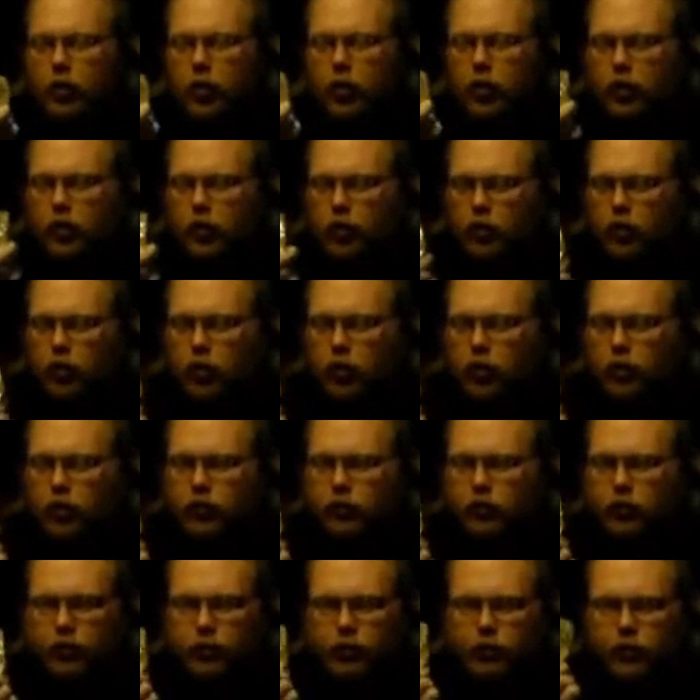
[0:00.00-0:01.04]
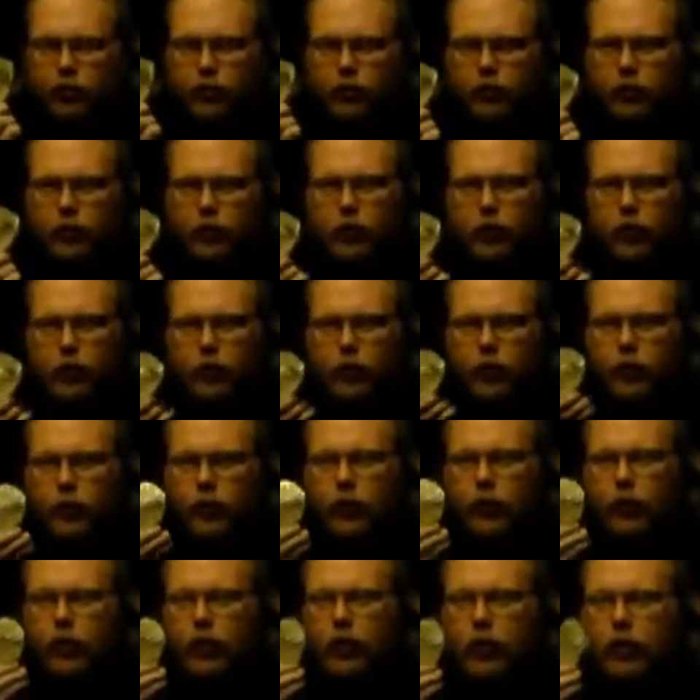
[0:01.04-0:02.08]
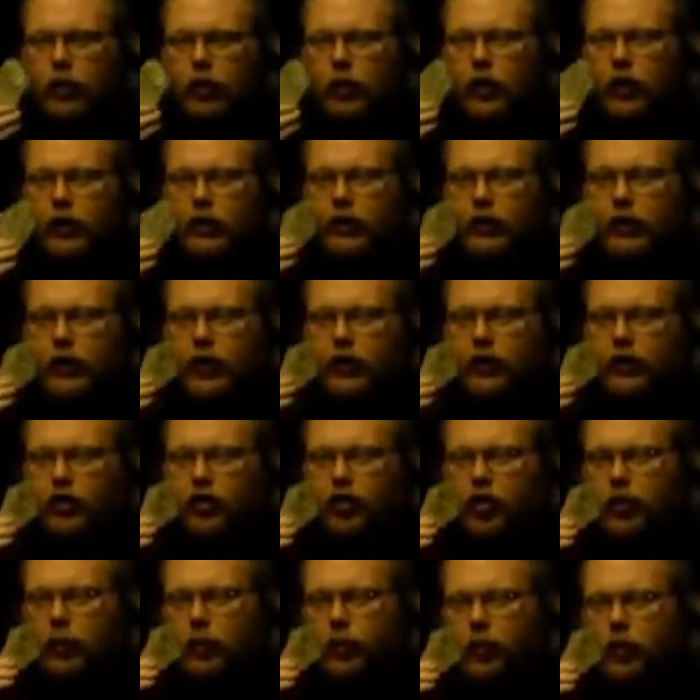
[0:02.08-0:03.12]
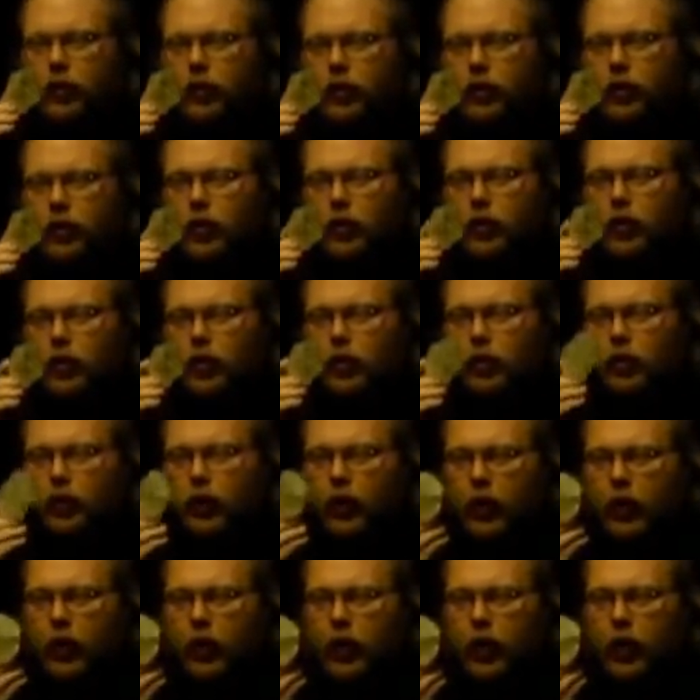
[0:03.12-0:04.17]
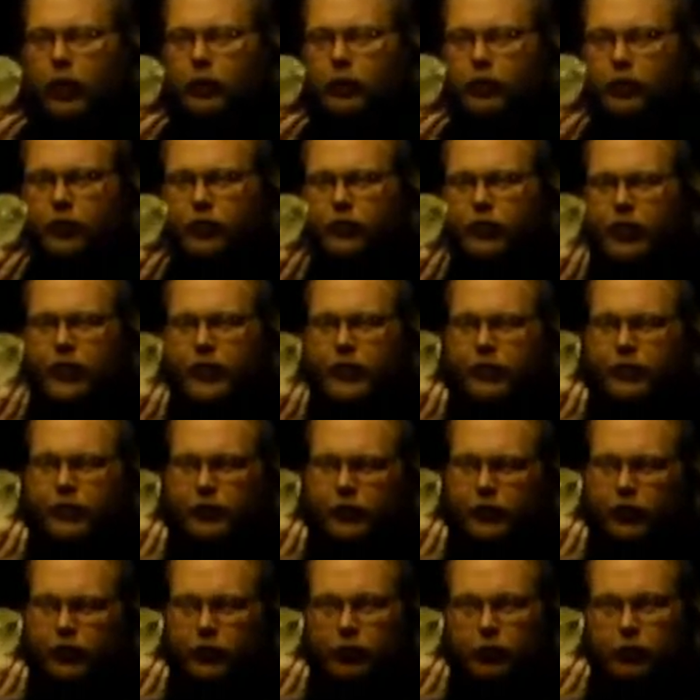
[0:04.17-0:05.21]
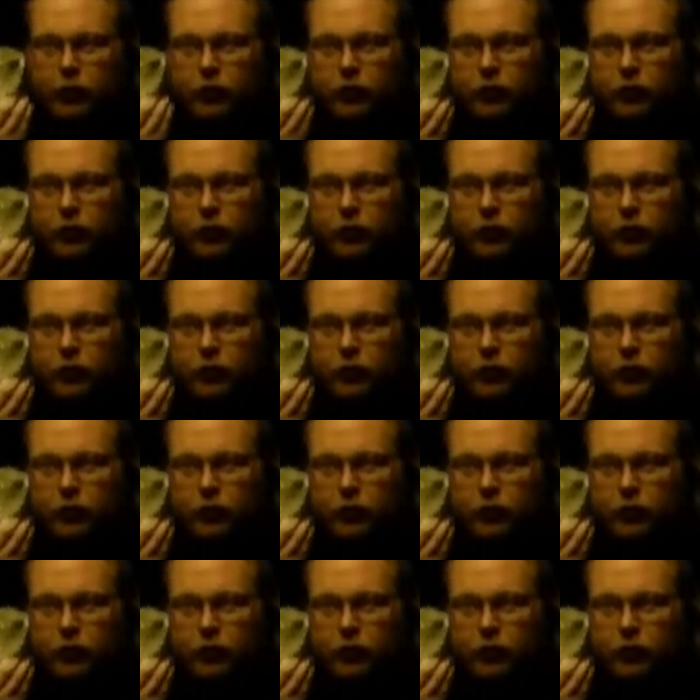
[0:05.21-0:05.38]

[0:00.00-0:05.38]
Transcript: a quartz crystal that has a lot of sharp and obtuse angles in it.